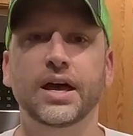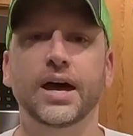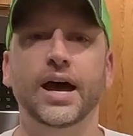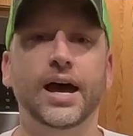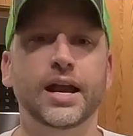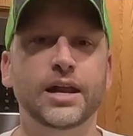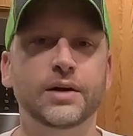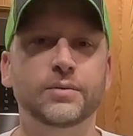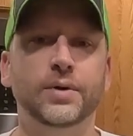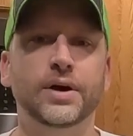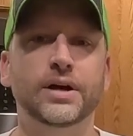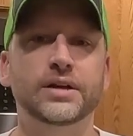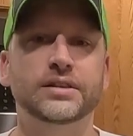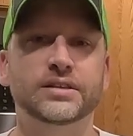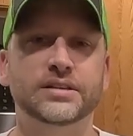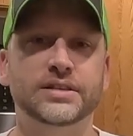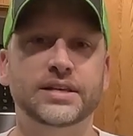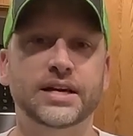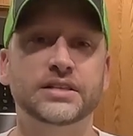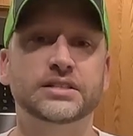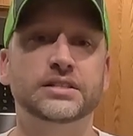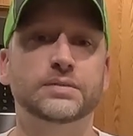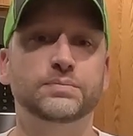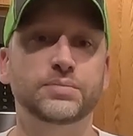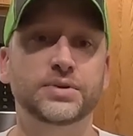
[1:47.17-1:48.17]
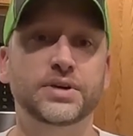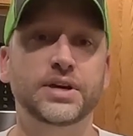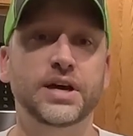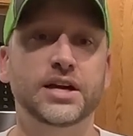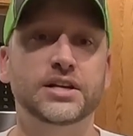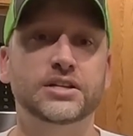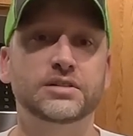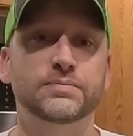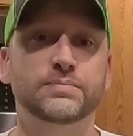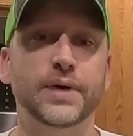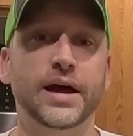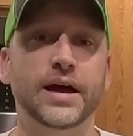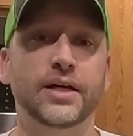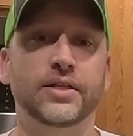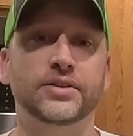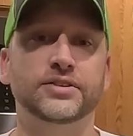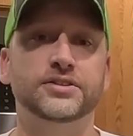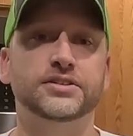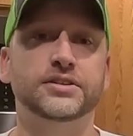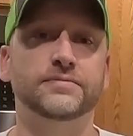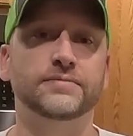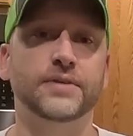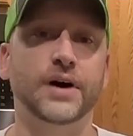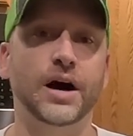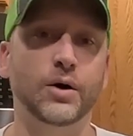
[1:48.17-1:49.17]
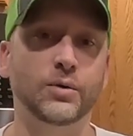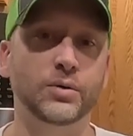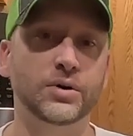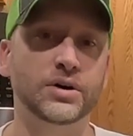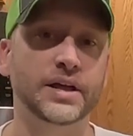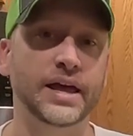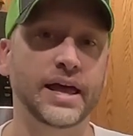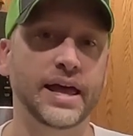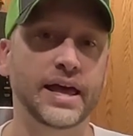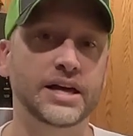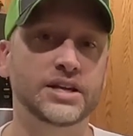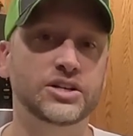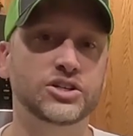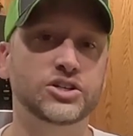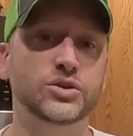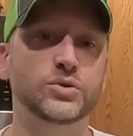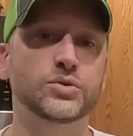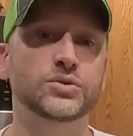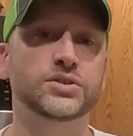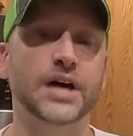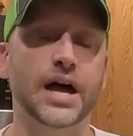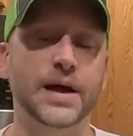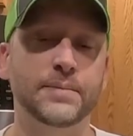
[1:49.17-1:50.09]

Anyway, to test the pH balance of our canned juice,